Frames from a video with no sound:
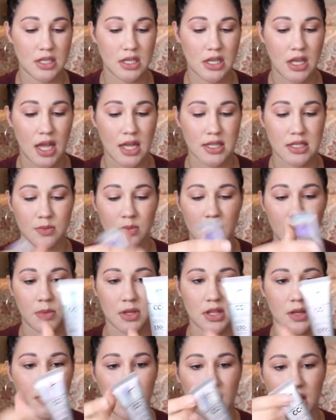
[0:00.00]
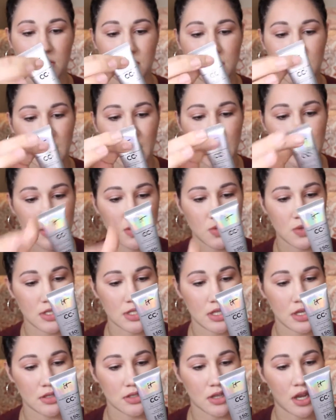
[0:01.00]
It has a pump at the bottom, kind of
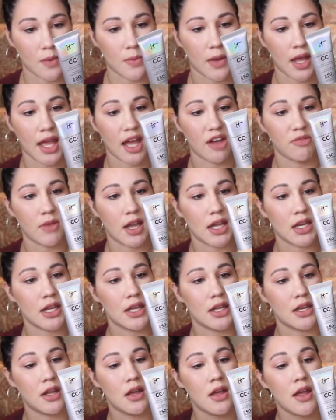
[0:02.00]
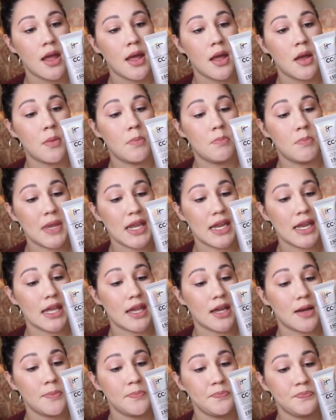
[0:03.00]
squeezy on top. I have mine in
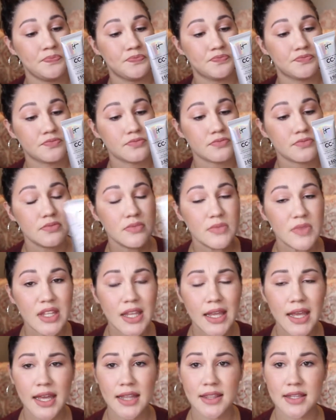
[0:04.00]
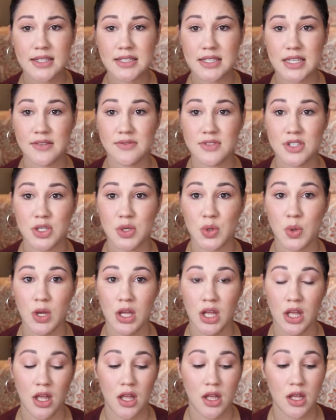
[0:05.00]
medium, and this gives you